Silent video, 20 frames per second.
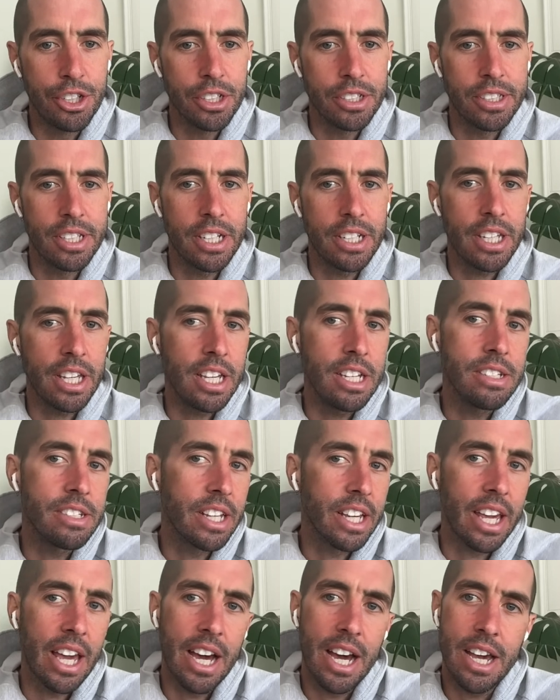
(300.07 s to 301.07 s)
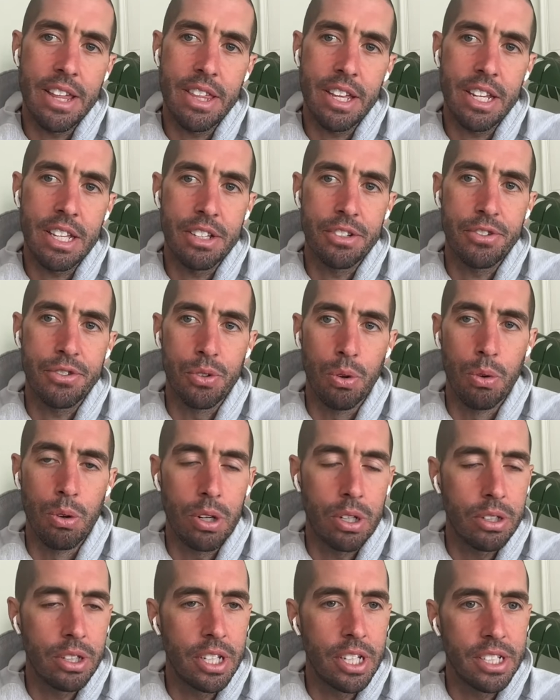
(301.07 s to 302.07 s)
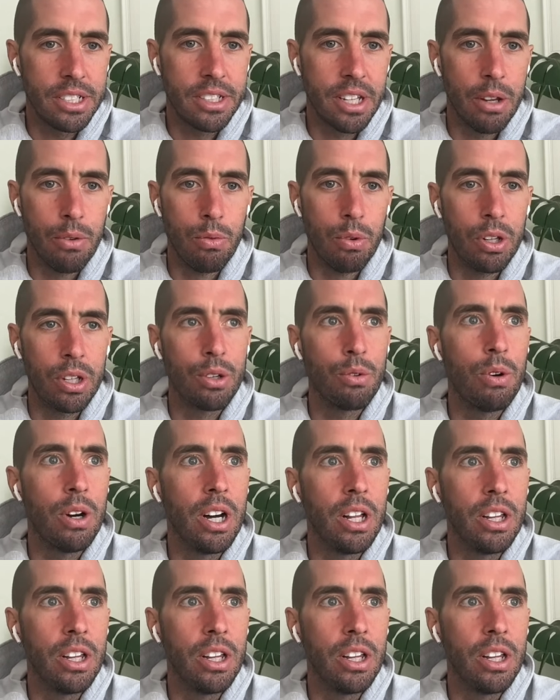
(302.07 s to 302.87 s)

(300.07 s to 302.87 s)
just that he's a guy that historically has done really